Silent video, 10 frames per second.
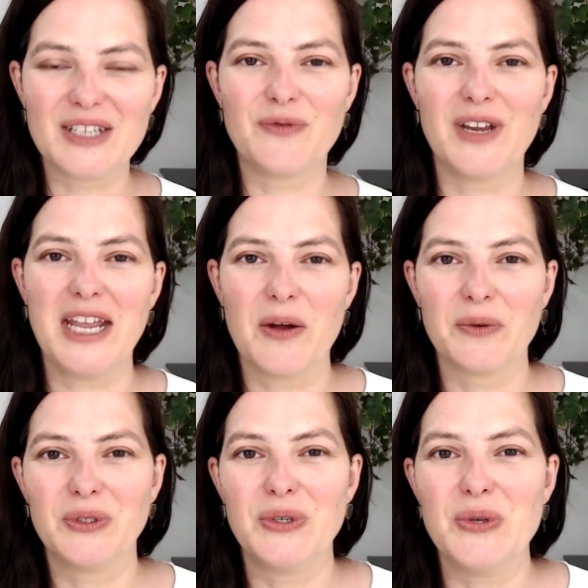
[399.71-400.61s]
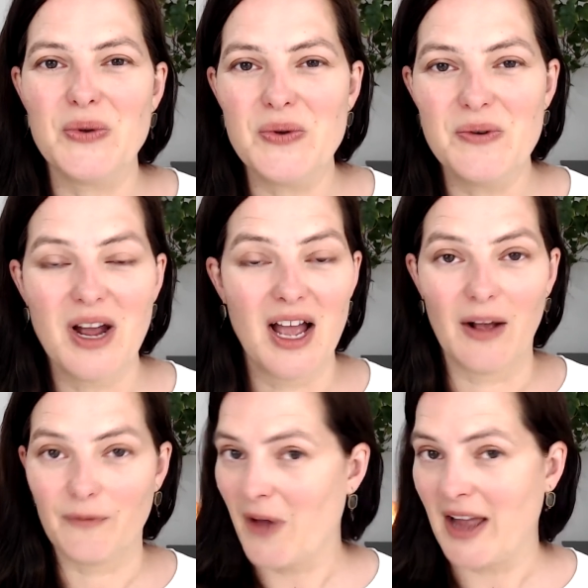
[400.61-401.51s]
video to
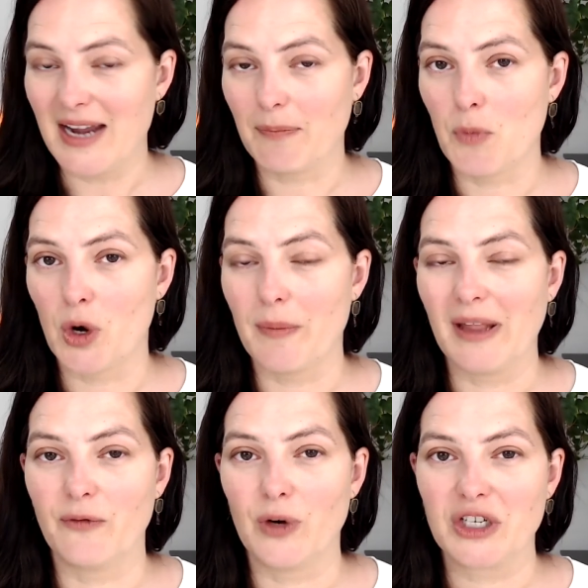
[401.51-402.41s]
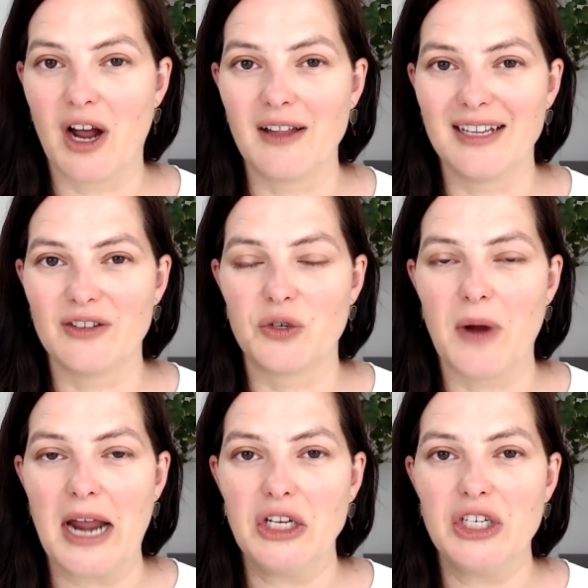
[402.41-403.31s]
find out more about the fresh content
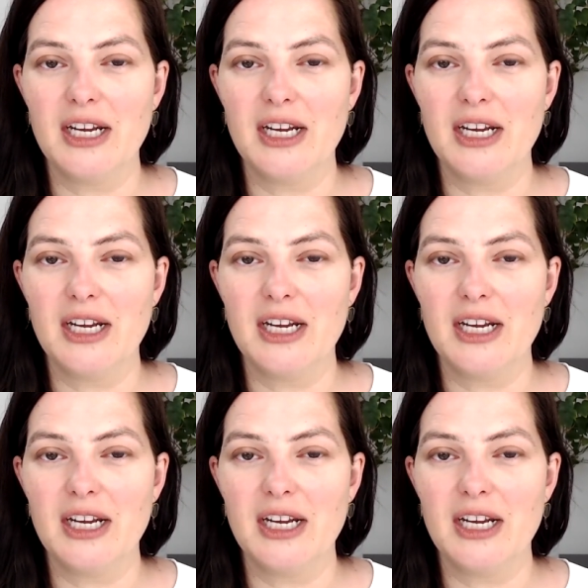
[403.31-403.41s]
strategy.